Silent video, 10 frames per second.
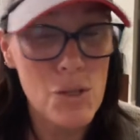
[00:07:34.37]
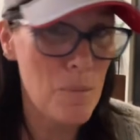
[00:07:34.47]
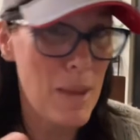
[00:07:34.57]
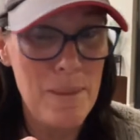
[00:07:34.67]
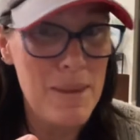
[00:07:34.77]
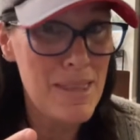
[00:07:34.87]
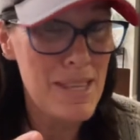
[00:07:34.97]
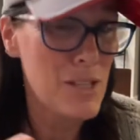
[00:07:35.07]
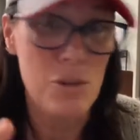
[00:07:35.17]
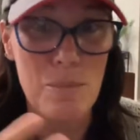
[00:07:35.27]
or maybe
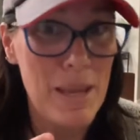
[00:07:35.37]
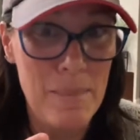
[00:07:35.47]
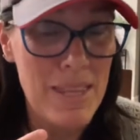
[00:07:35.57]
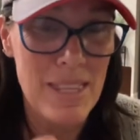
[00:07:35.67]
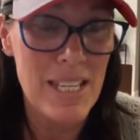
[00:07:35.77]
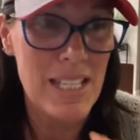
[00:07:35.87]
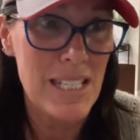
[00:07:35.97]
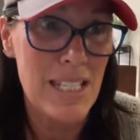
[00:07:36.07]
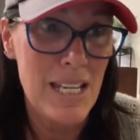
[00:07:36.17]
this, or maybe this.